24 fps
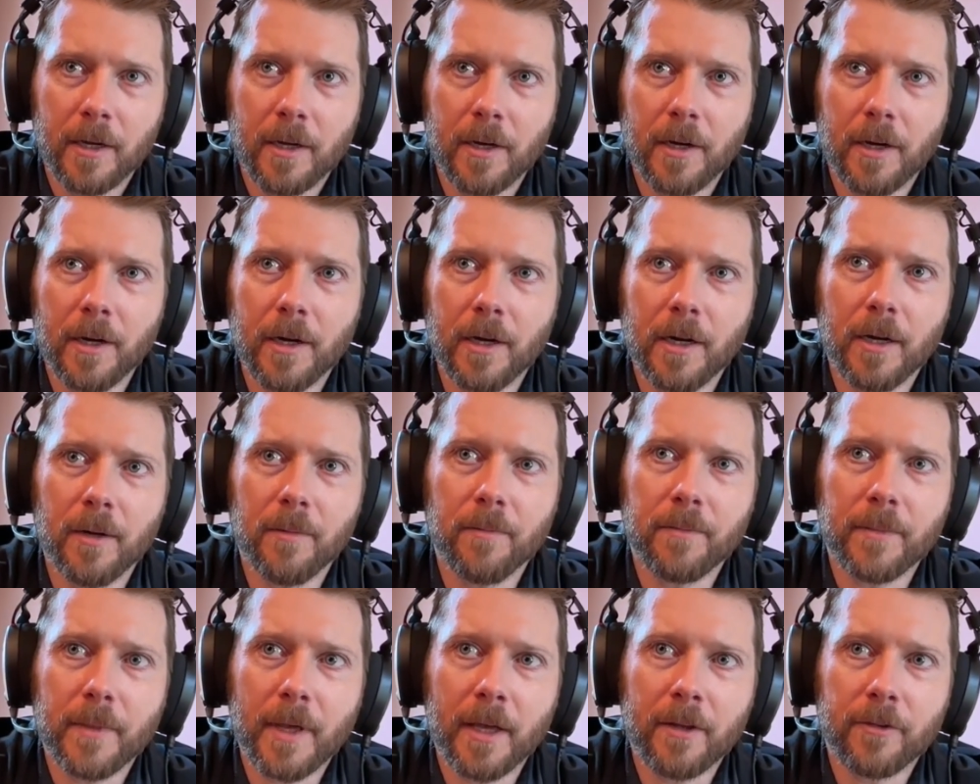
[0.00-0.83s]

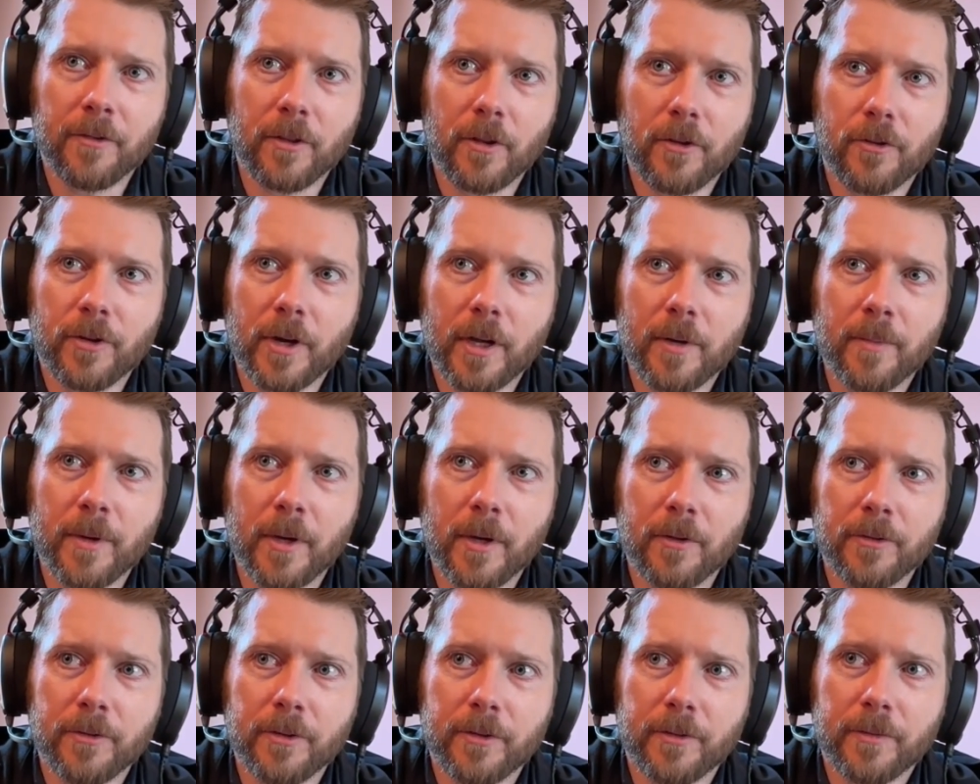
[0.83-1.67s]
And so the
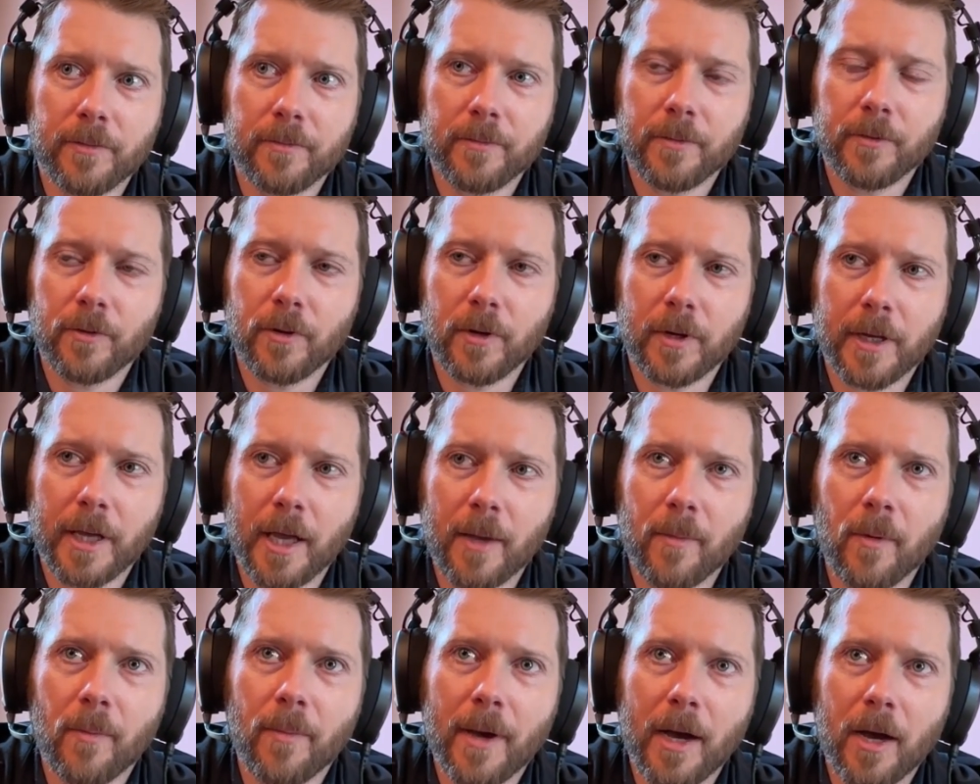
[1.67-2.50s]
treadmill just sort of
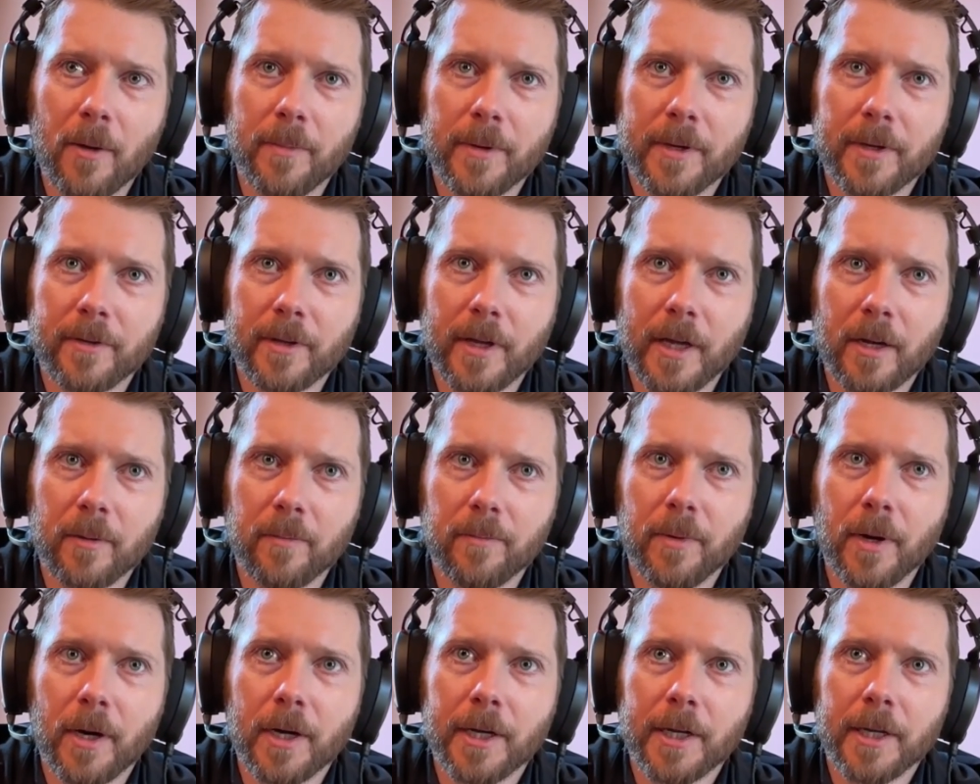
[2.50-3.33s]
came about because I had a
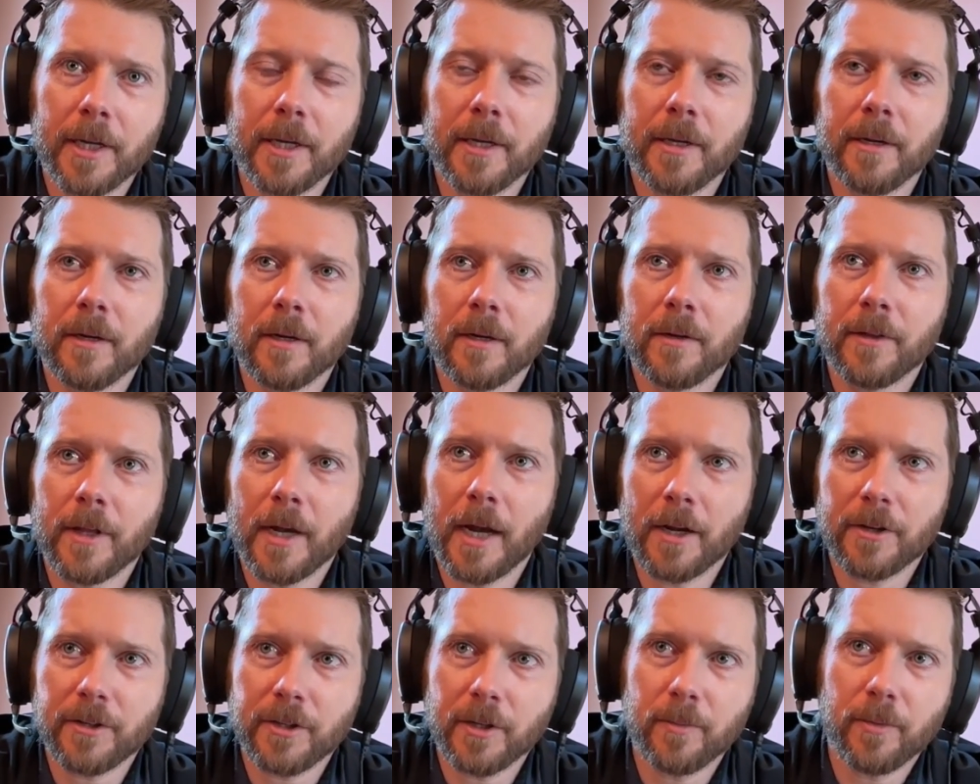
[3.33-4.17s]
buddy that
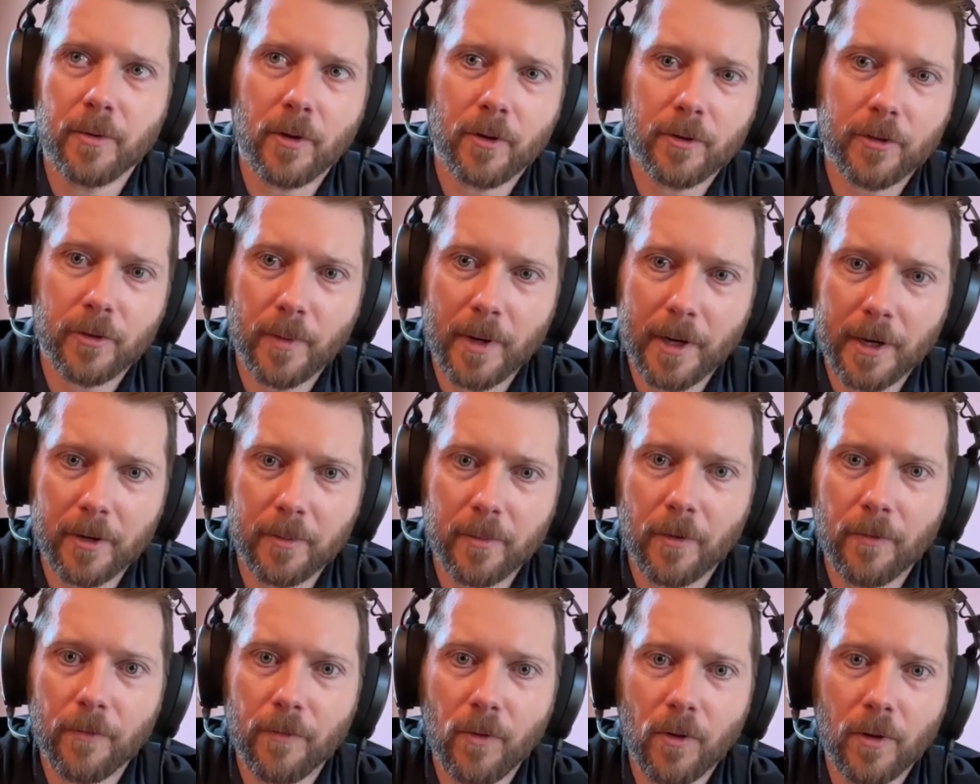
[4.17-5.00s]
actually broke the record
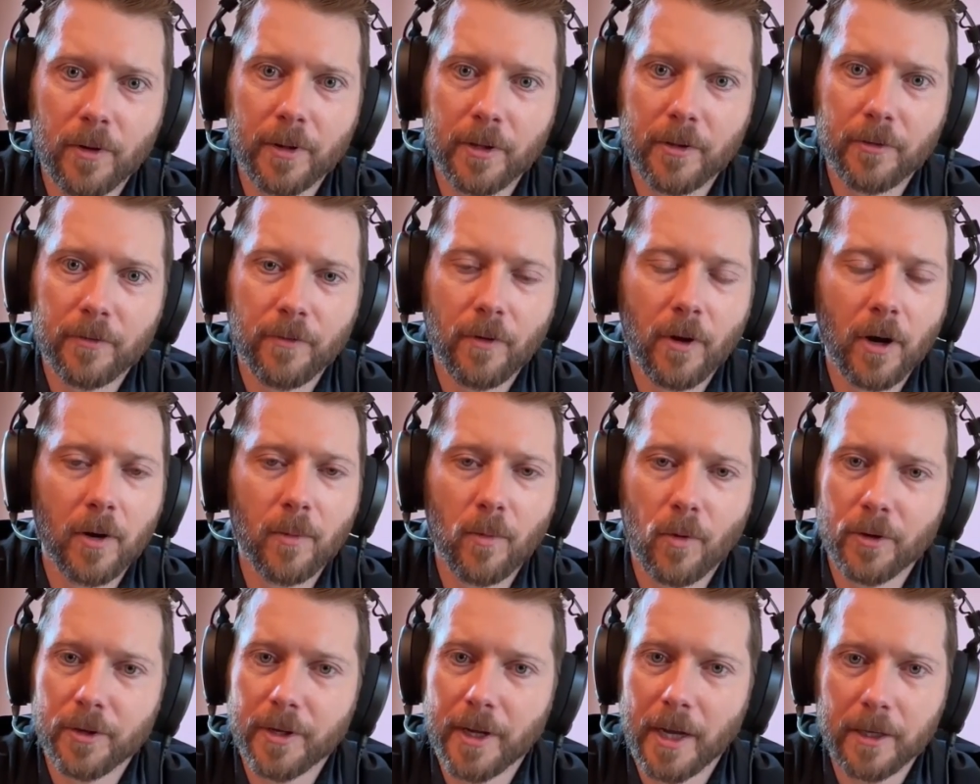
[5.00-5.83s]
before that's far
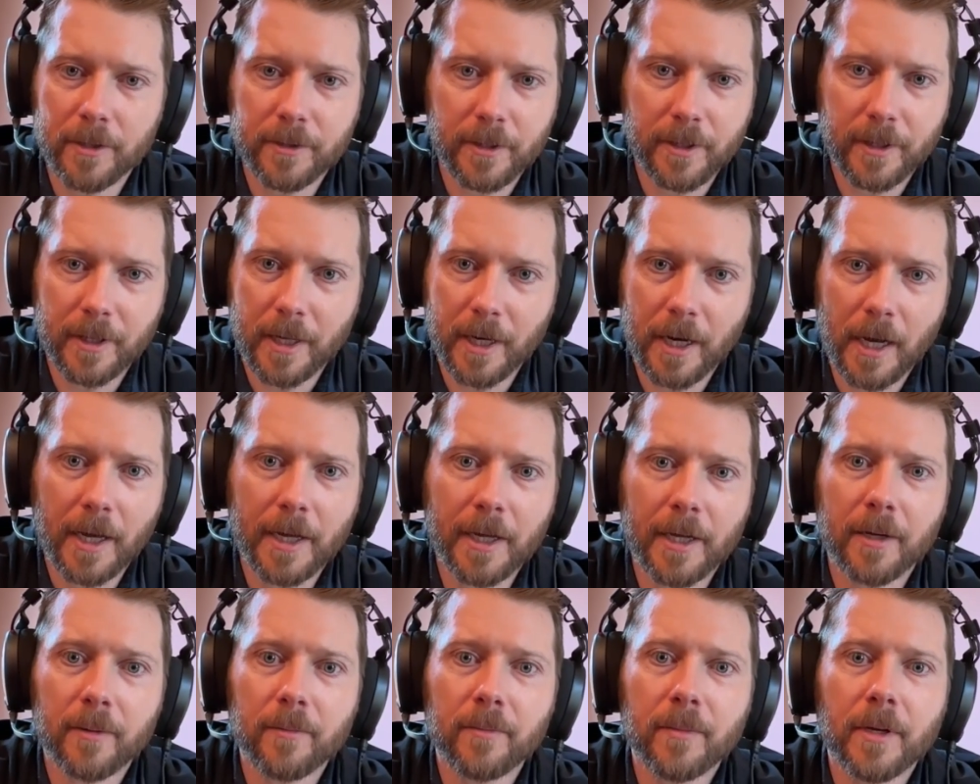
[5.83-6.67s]
more talented than I
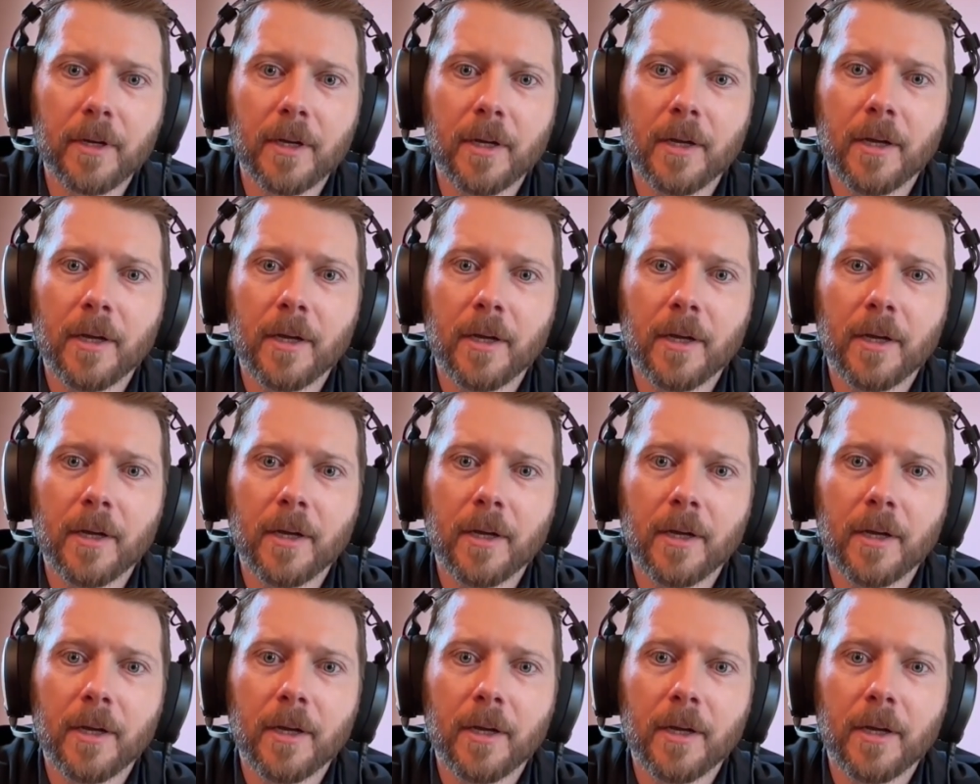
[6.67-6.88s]
am.